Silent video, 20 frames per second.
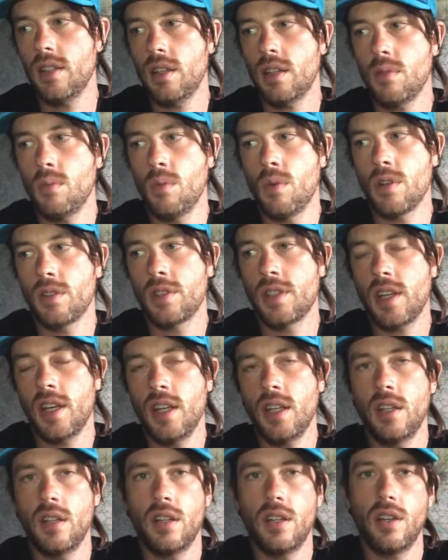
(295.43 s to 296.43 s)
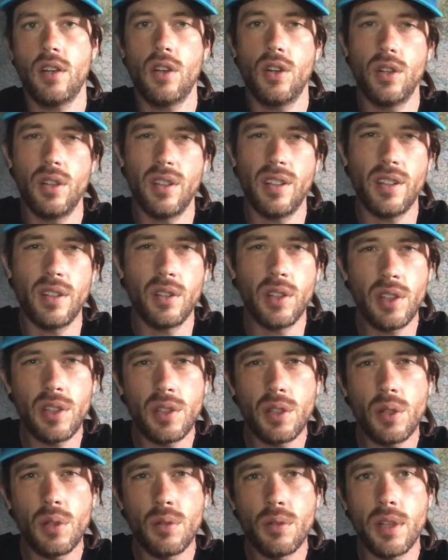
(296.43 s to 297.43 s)
and Wasdale are the only
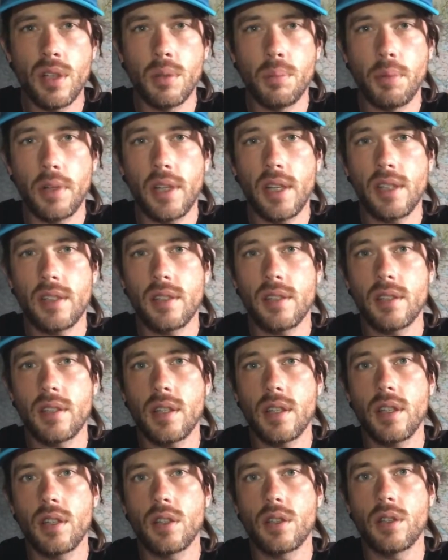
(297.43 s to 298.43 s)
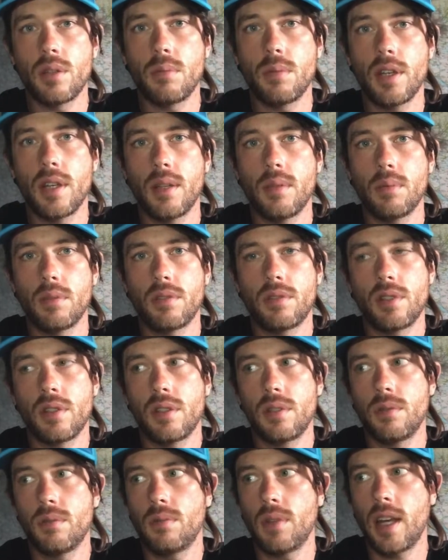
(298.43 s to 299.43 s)
2 real places that you're going to be able
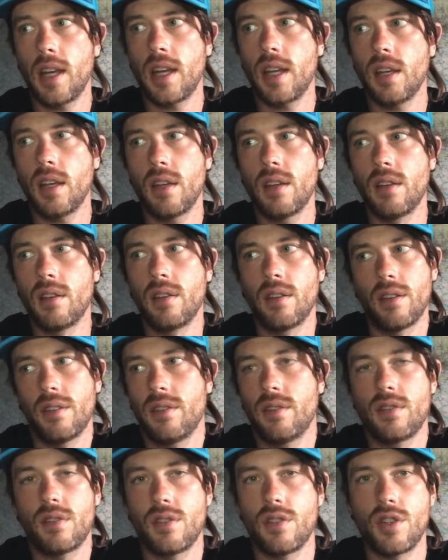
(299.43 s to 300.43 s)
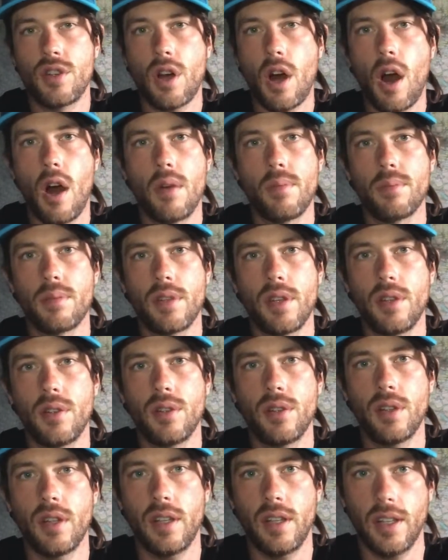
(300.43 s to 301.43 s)
to like there's a shop, you
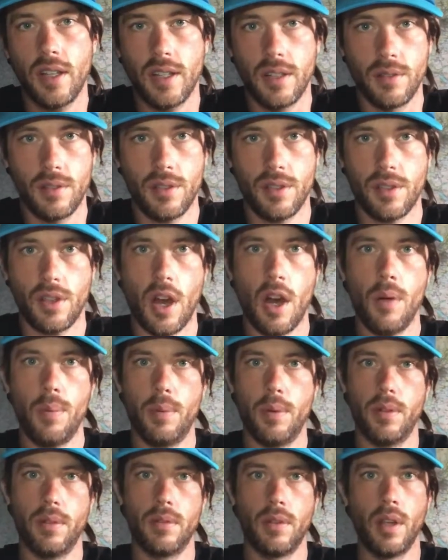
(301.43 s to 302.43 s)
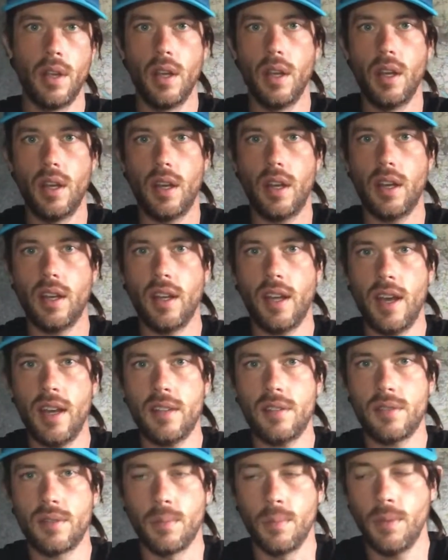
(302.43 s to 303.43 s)
know, that you can stop and
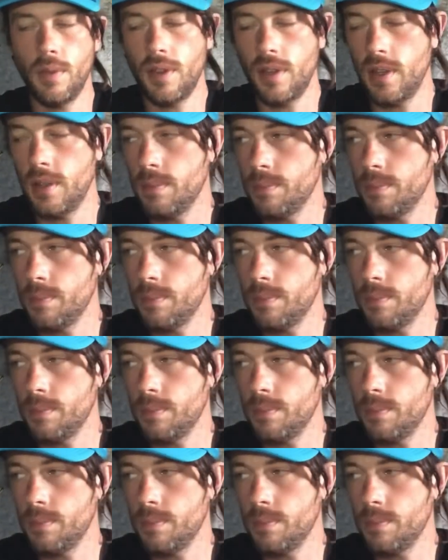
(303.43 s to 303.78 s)
get something.